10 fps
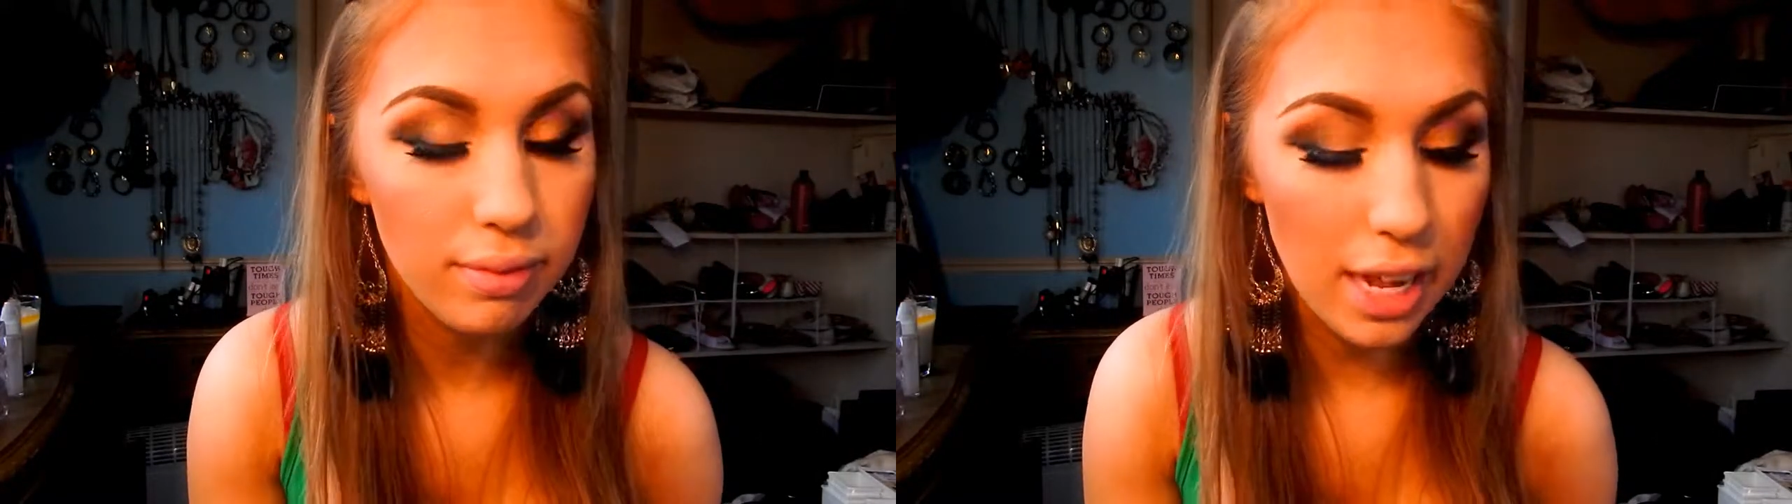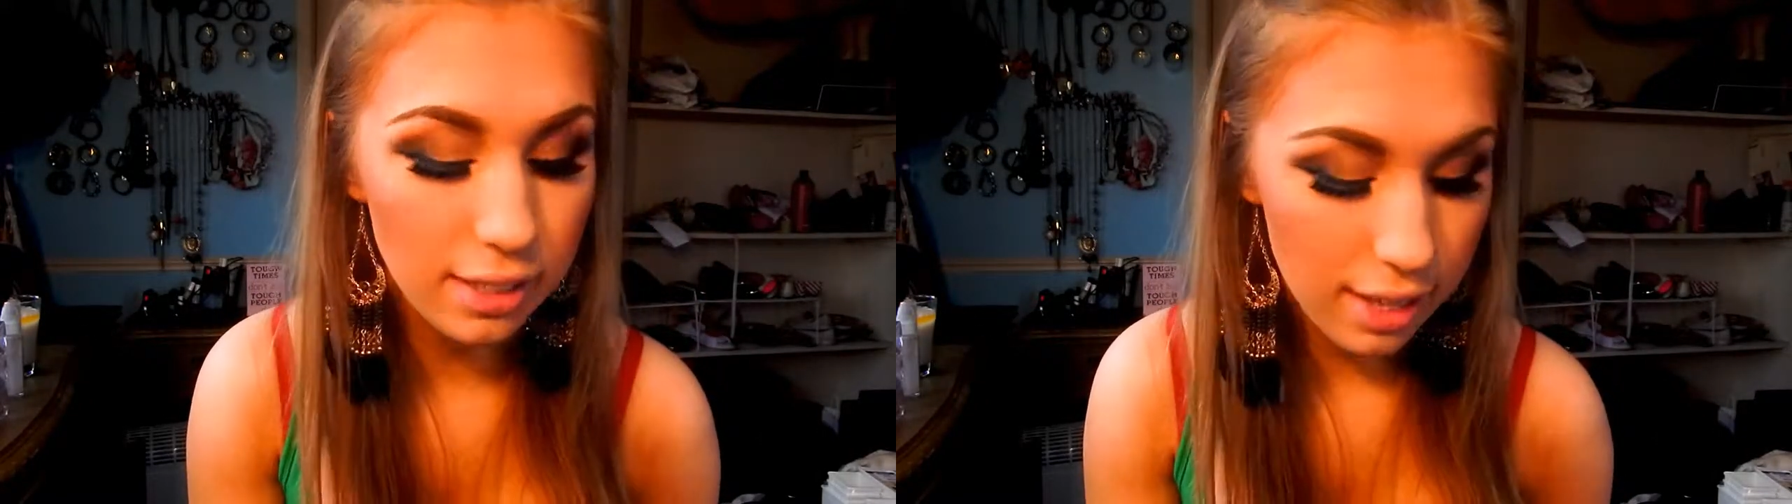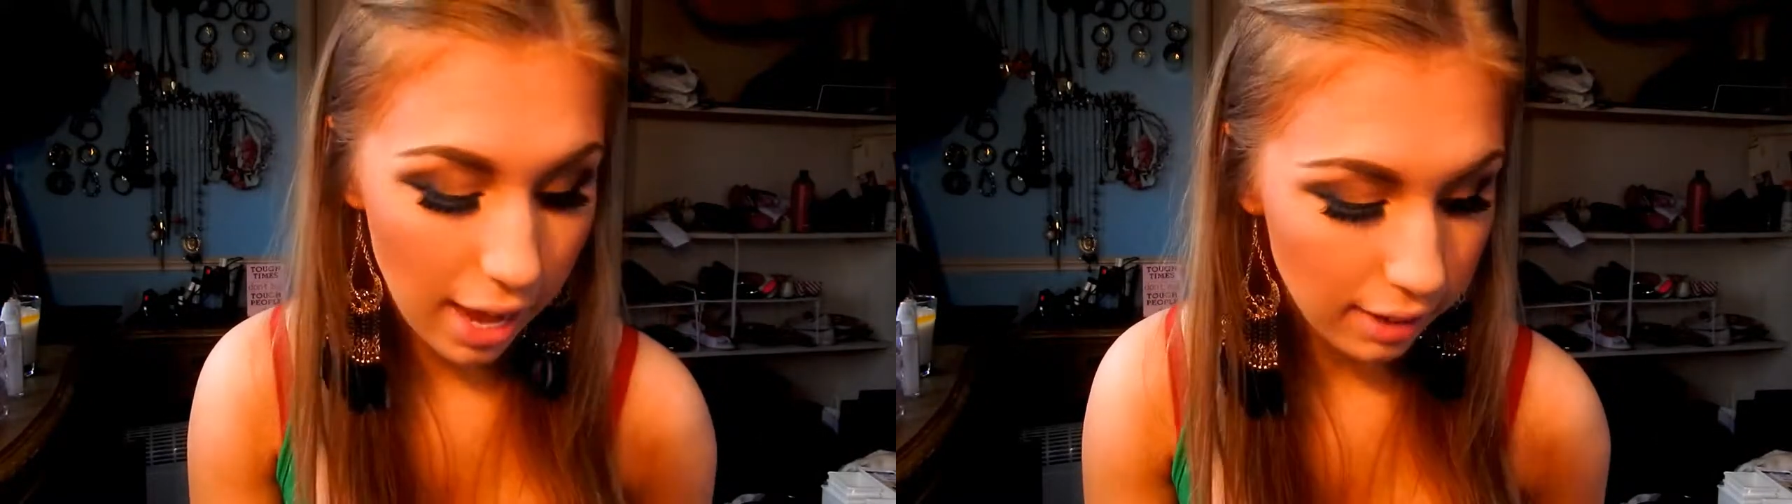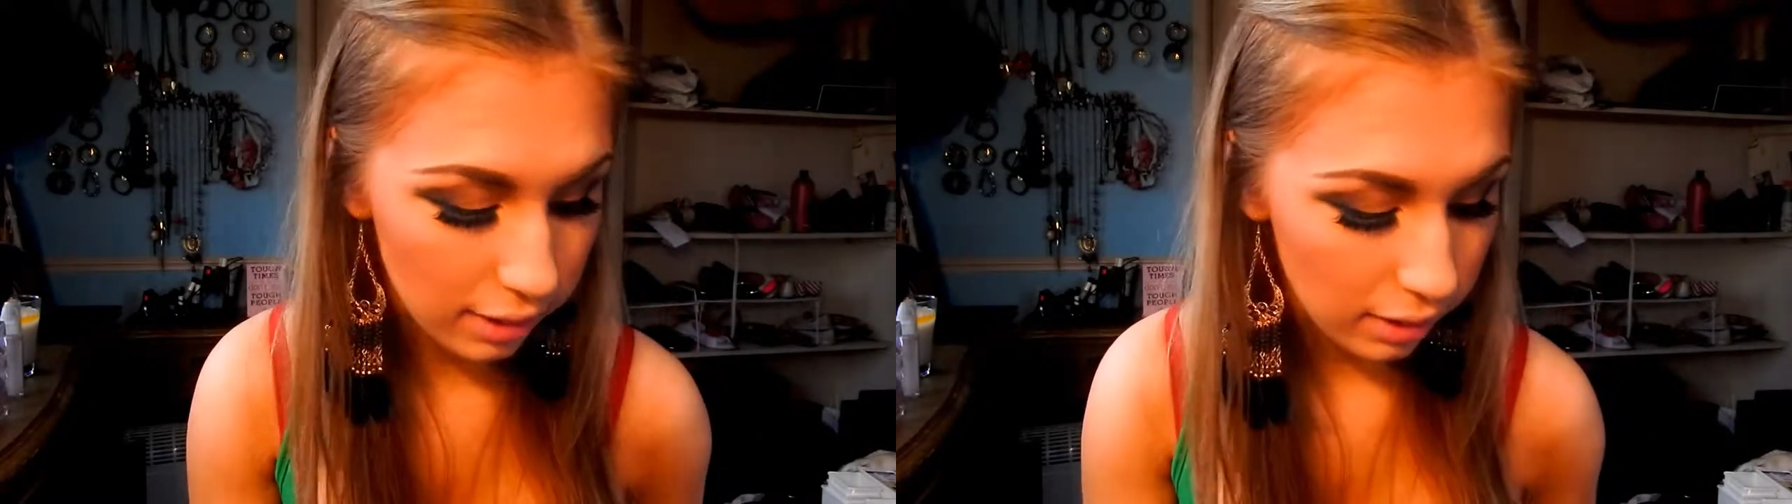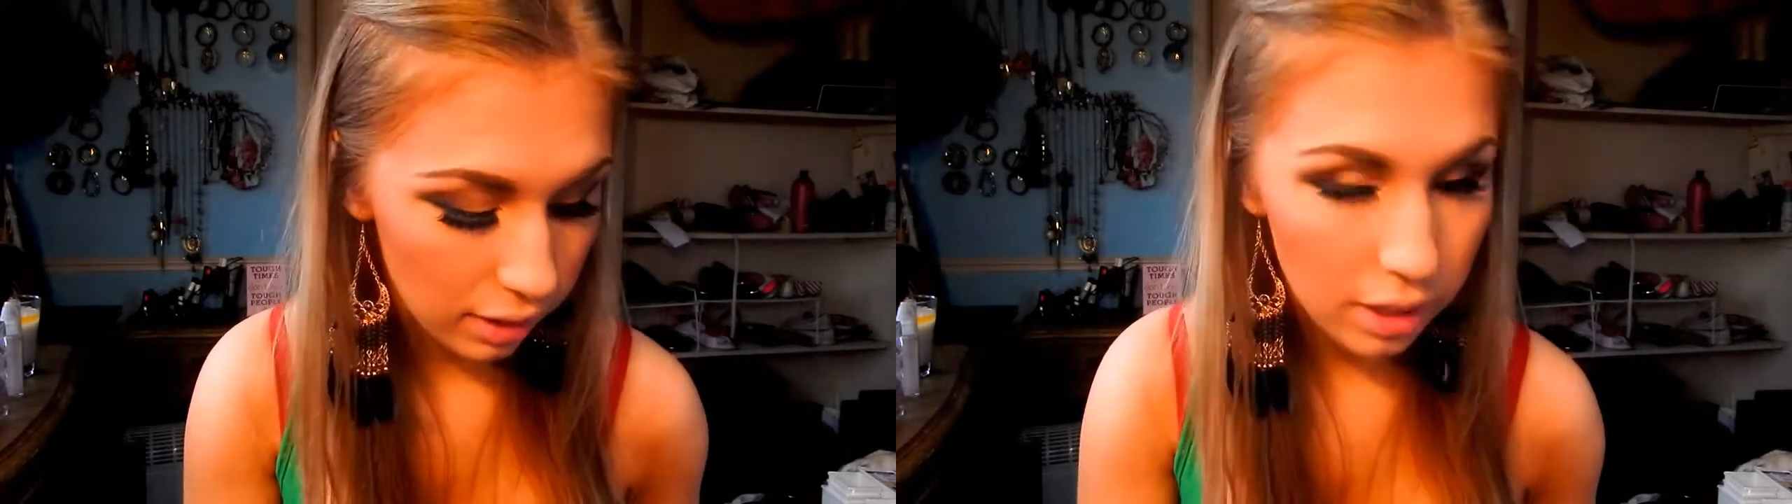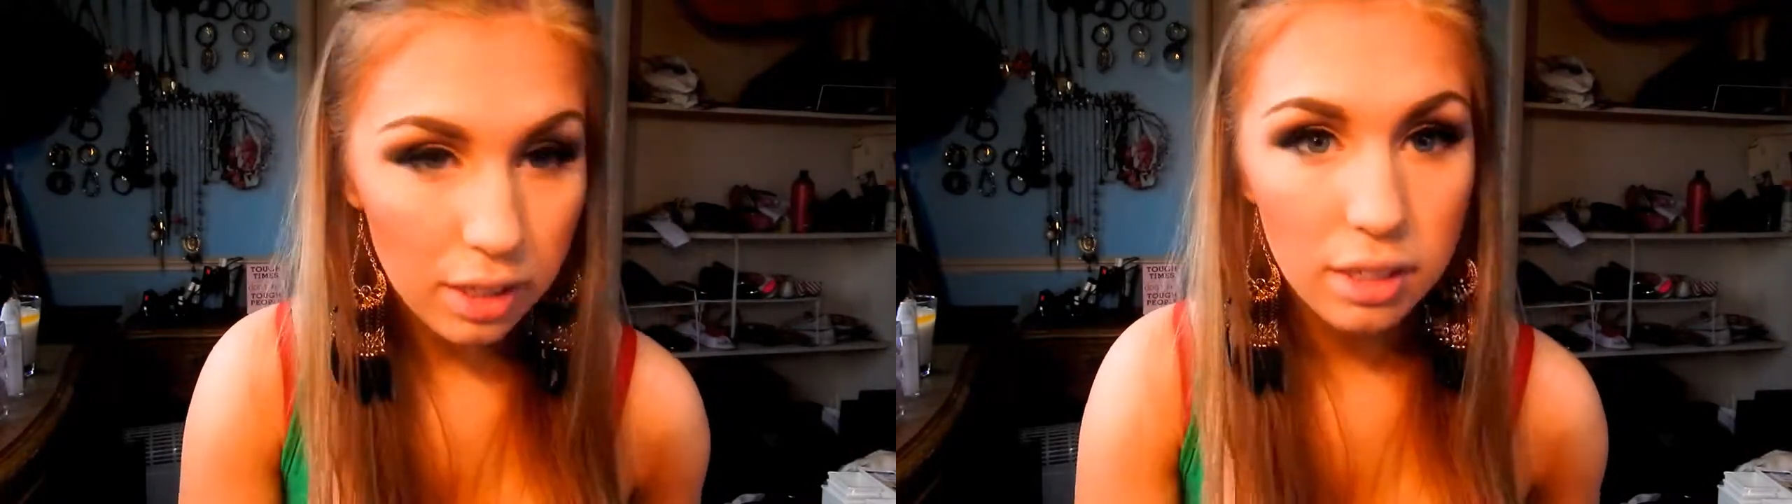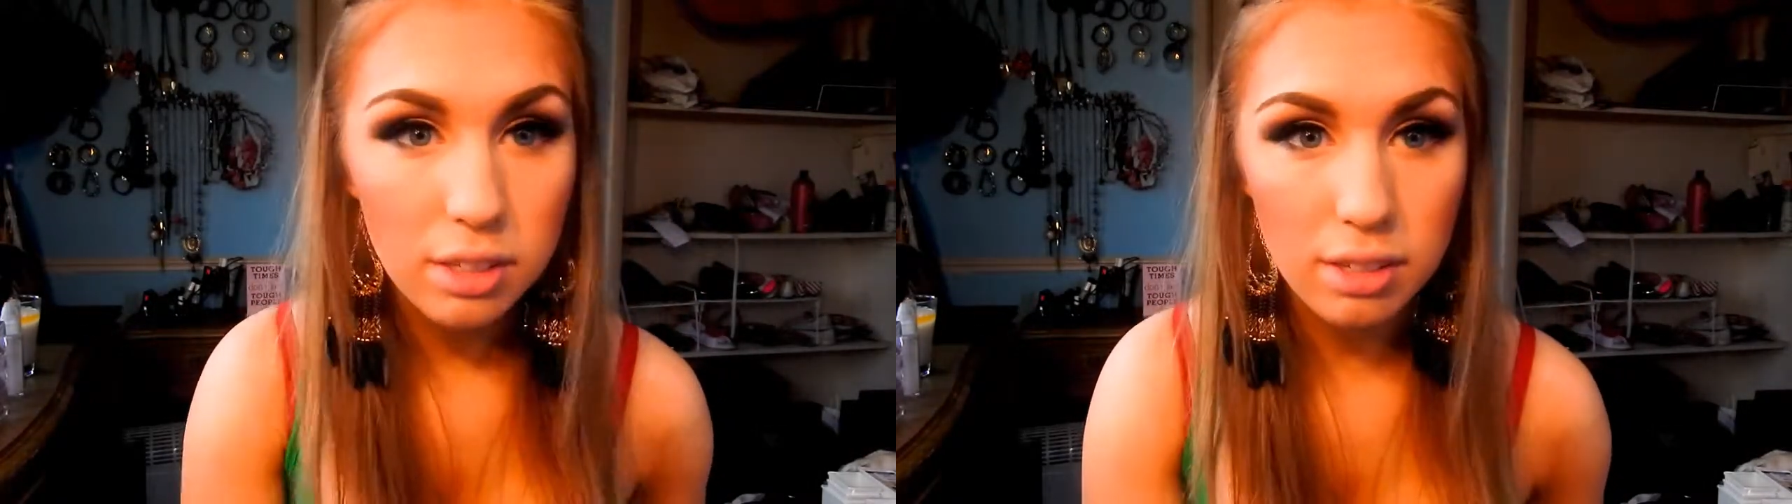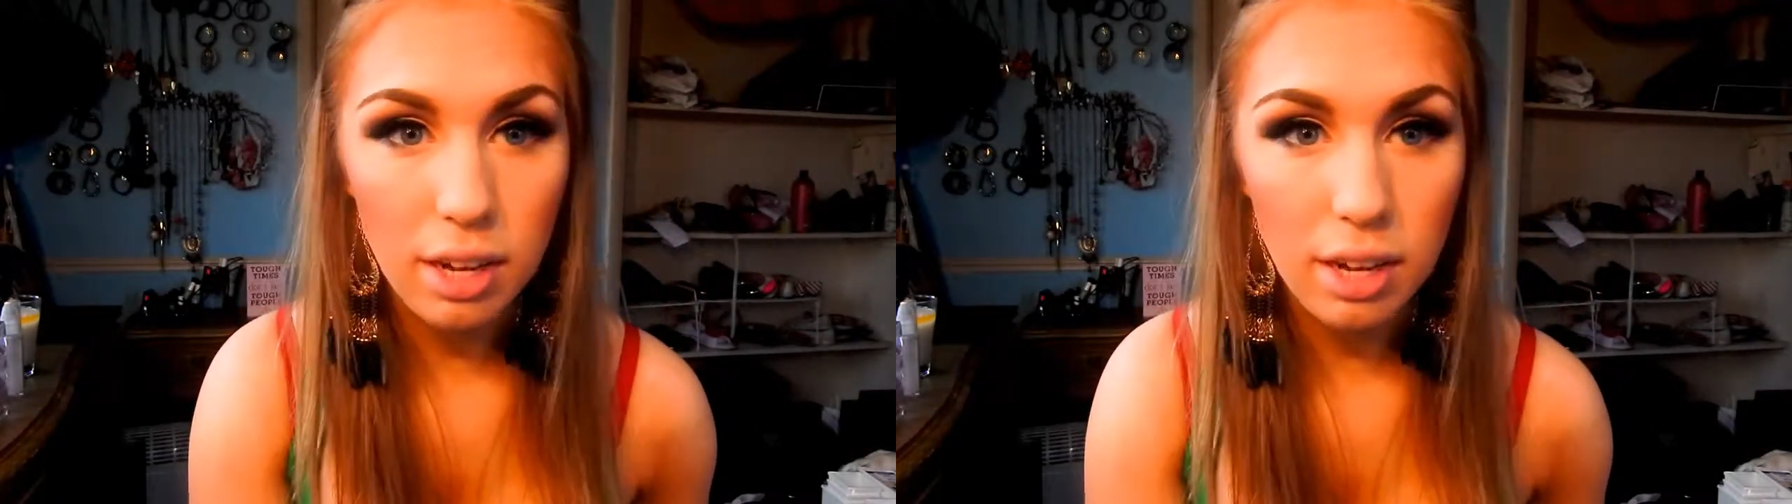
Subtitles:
That's that. So